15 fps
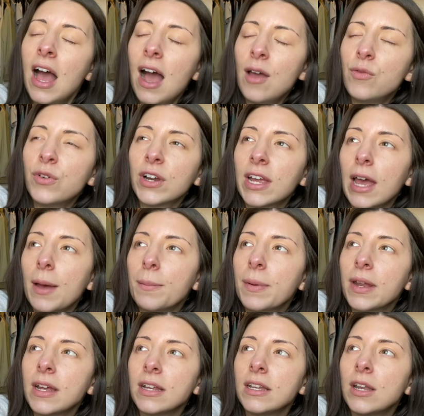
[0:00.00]
I forget,
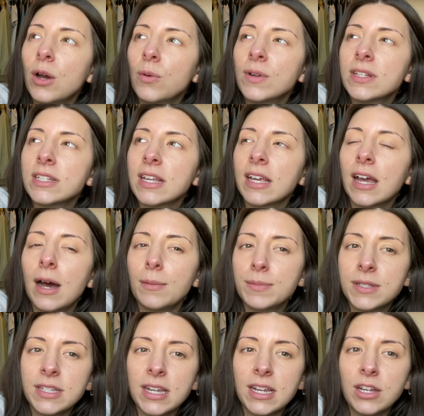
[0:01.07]
but I know it's like
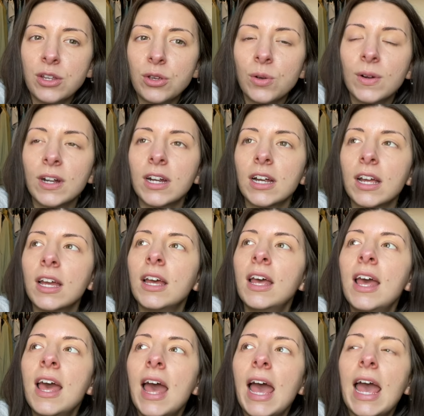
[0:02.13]
upstate New York
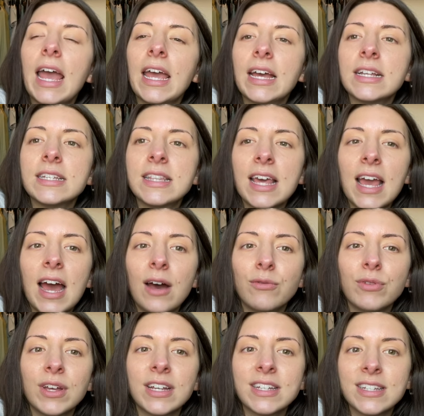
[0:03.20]
and they
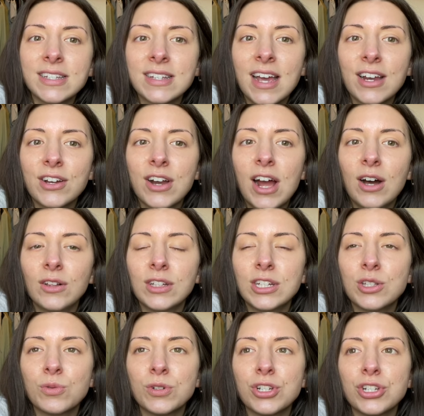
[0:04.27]
have like designer
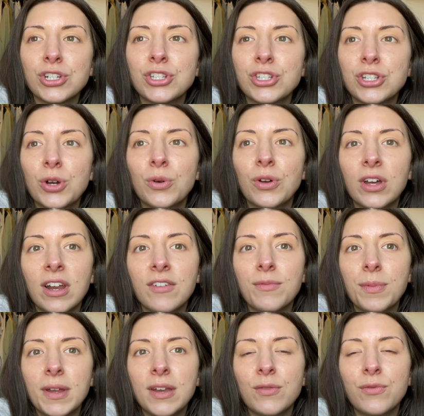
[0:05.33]
outlets, which is so good. I've
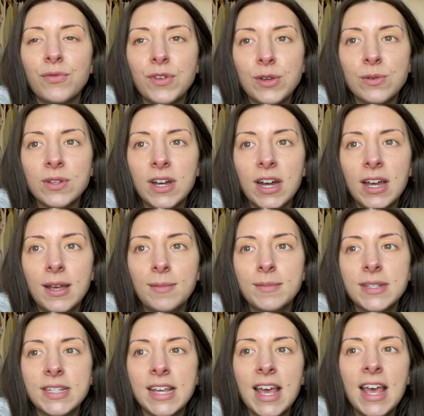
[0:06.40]
been a few
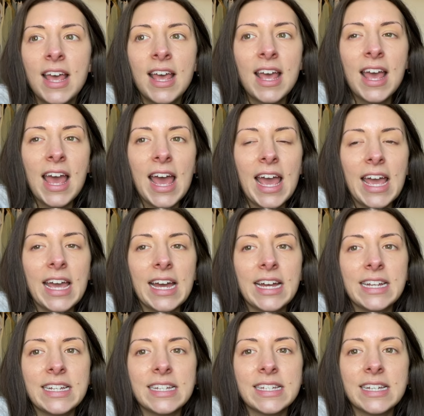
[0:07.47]
times
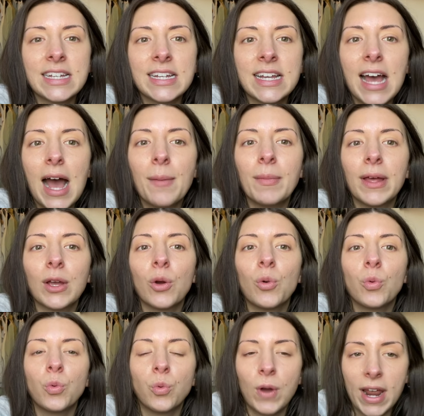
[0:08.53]
and I'm like
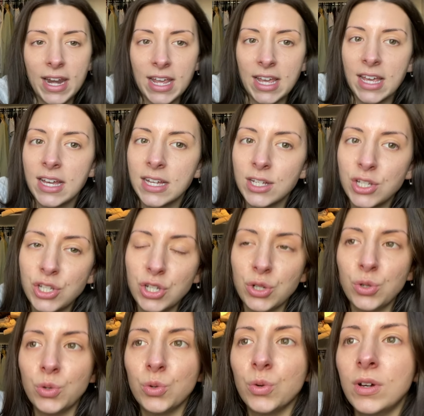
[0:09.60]
ready
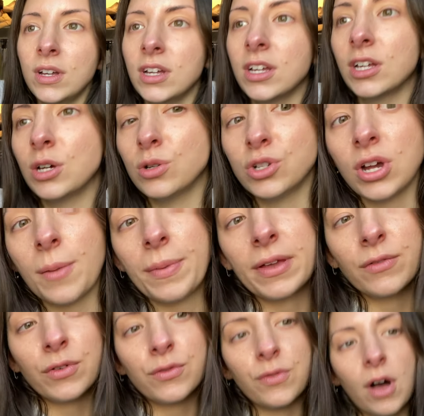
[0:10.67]
to go
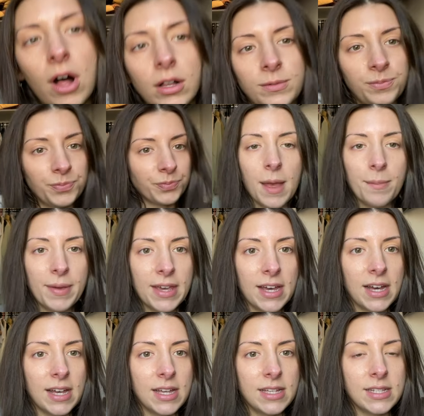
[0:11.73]
shopping for fall
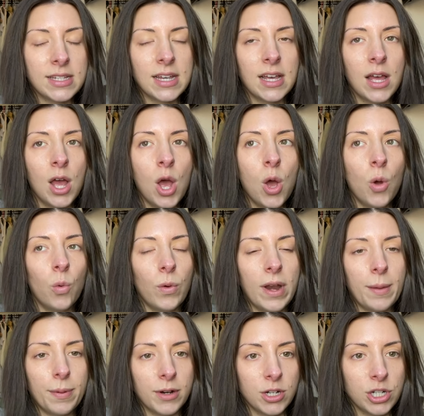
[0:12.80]
because when
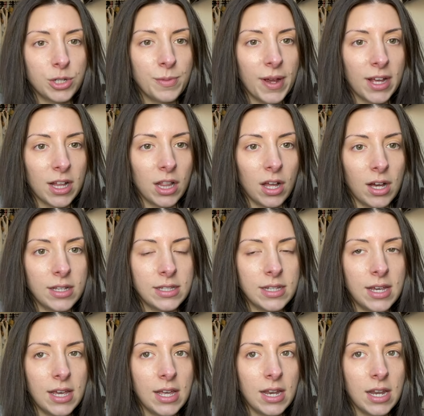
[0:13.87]
I purged my
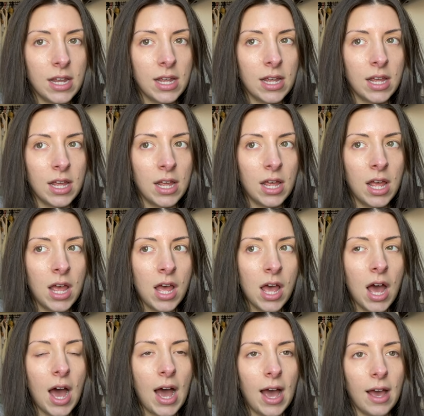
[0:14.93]
closet,
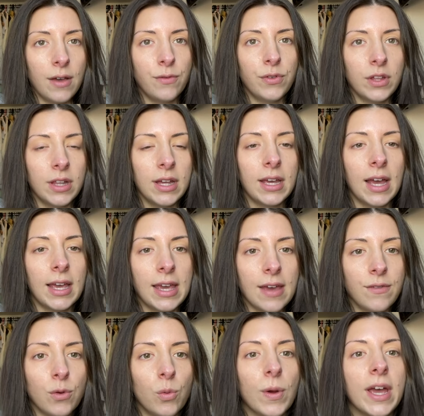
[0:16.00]
I feel like I
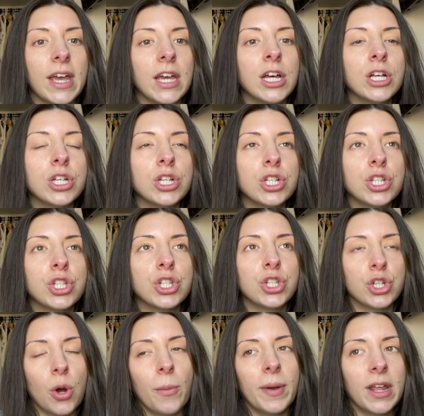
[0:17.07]
gave away
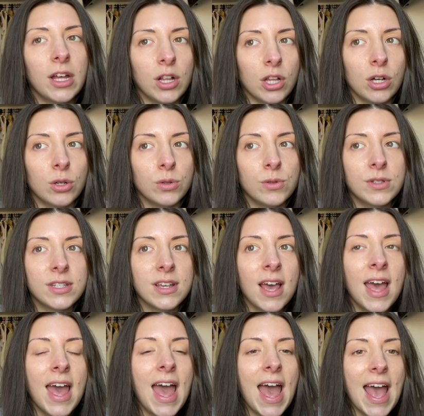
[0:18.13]
so many clothes
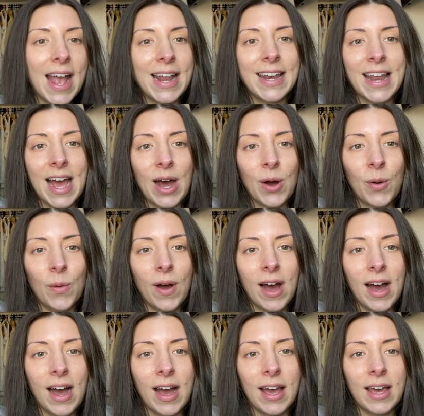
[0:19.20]
and now
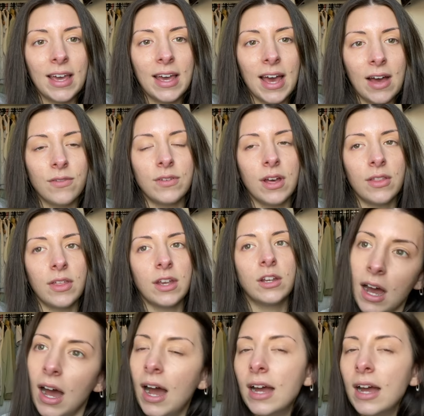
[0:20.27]
I have nothing.